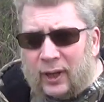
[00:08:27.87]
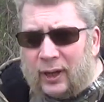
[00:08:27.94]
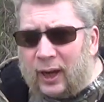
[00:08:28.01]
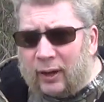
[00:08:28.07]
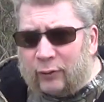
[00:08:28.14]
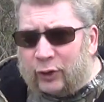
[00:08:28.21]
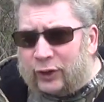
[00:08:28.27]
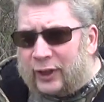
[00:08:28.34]

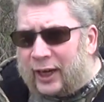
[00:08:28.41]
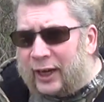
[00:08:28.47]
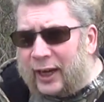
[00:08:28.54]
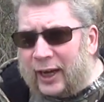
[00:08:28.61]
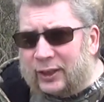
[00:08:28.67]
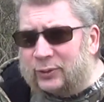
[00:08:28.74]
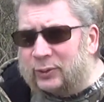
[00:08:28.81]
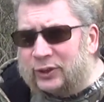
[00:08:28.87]
Have a good day,
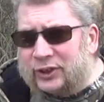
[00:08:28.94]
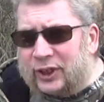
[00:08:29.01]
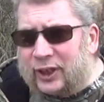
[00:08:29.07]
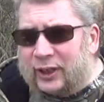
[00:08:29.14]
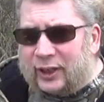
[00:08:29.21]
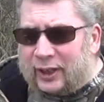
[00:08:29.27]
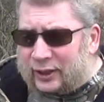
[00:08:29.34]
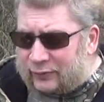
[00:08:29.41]
guys. We'll see you
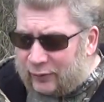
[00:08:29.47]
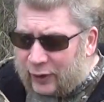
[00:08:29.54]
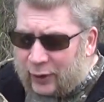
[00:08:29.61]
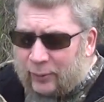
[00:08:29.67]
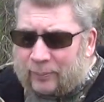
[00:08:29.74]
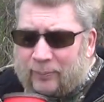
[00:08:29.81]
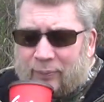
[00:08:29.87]
in the next video.